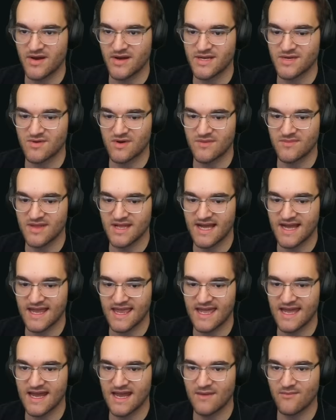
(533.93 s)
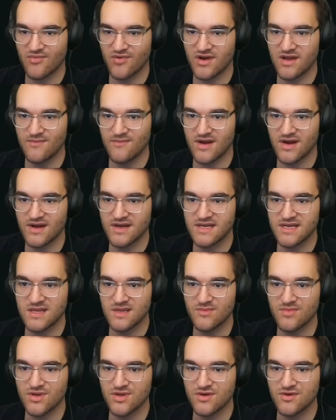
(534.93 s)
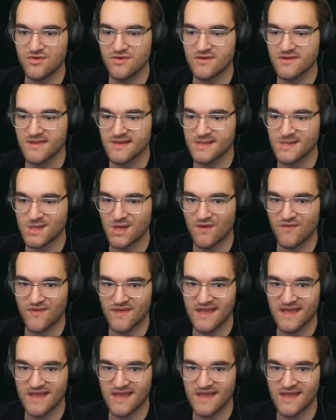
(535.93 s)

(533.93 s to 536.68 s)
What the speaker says: to our black yet. I'm pretty married to the blue. Let's go for the